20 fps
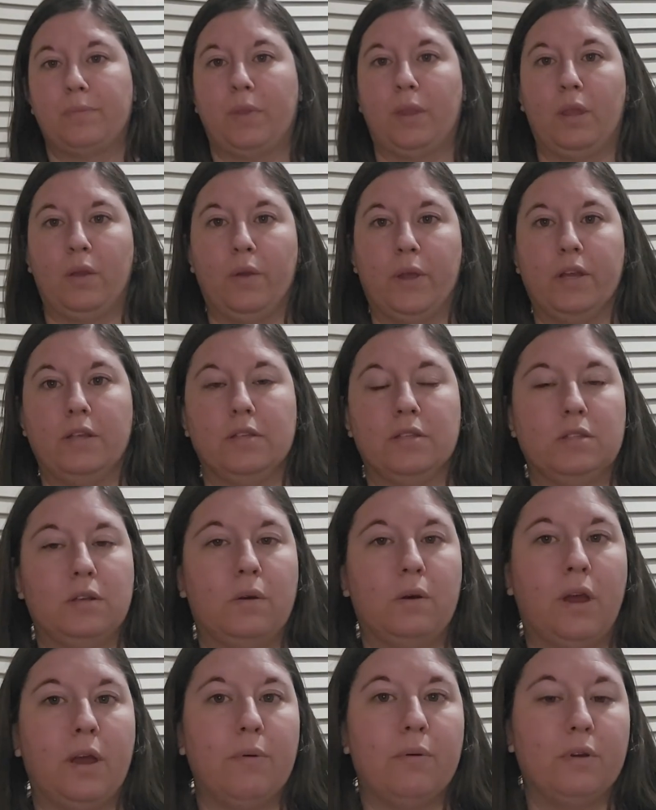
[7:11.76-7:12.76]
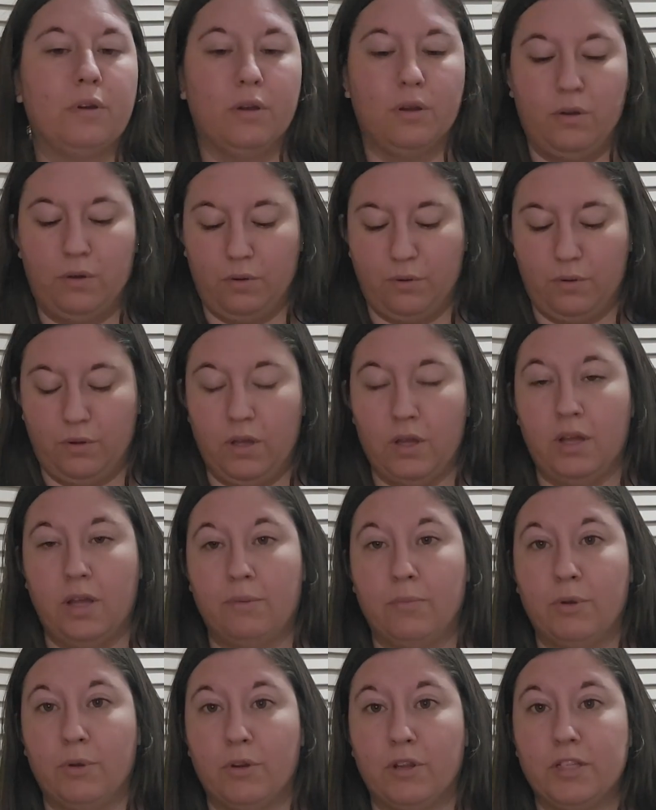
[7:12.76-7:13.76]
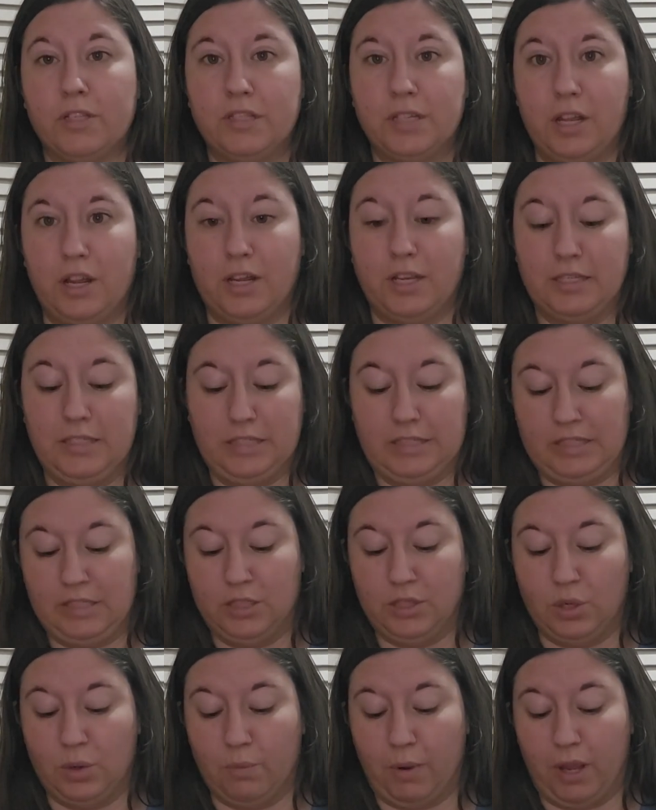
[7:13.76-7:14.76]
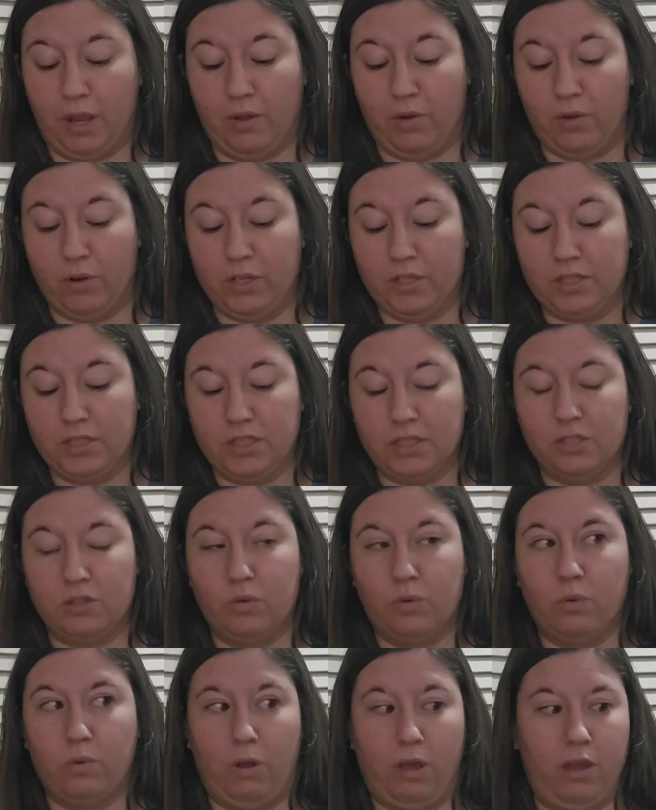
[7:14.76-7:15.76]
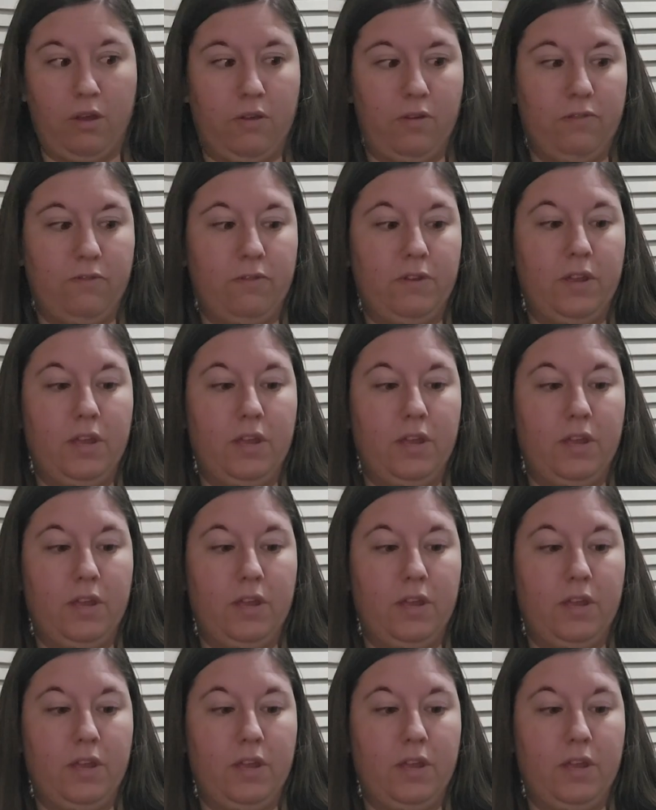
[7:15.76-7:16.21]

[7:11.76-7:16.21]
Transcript: Okay, so I will go oldest to youngest. So my oldest is 12,